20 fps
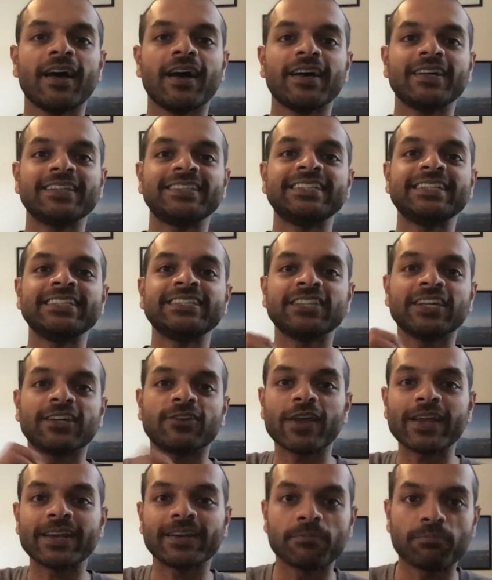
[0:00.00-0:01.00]
since the
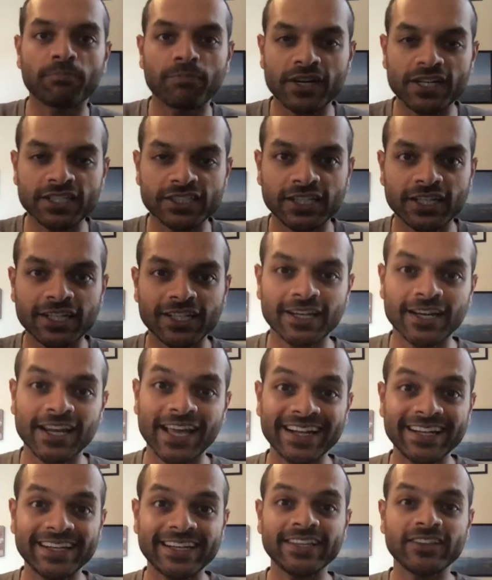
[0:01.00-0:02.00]
Great Depression in
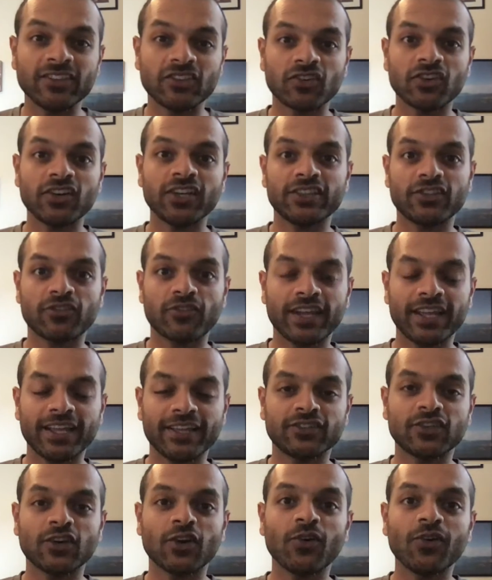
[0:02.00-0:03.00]
1933.
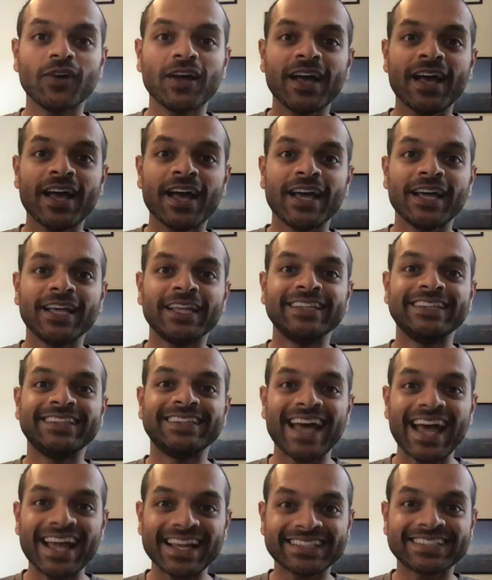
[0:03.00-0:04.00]
So
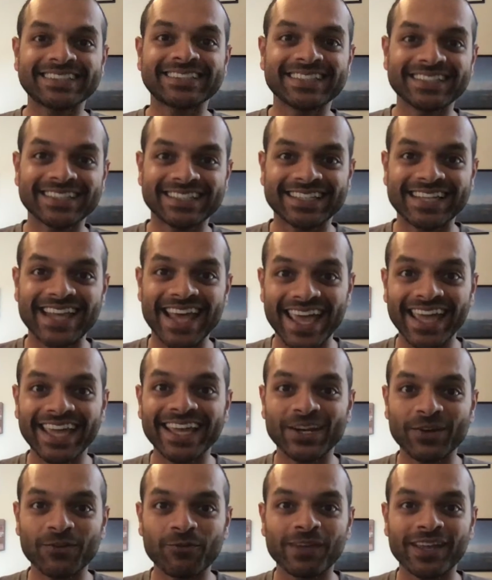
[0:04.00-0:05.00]
that's the
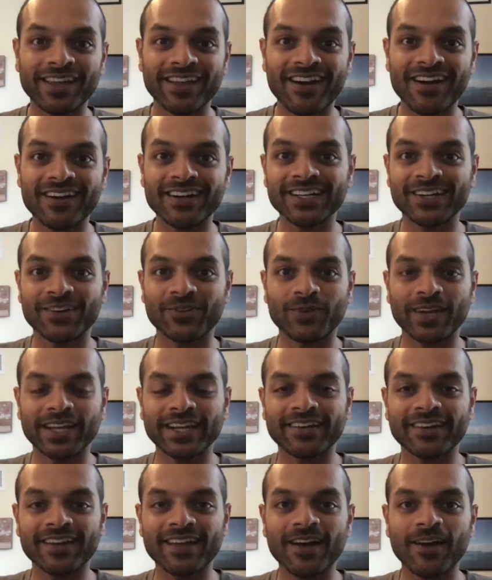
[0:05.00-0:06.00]
state we are in
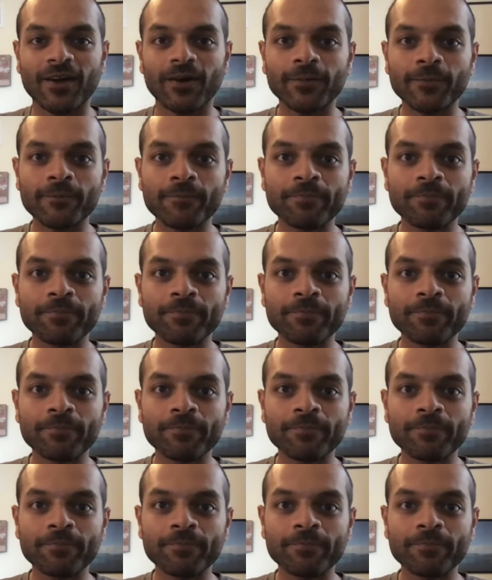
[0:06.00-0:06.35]
right now.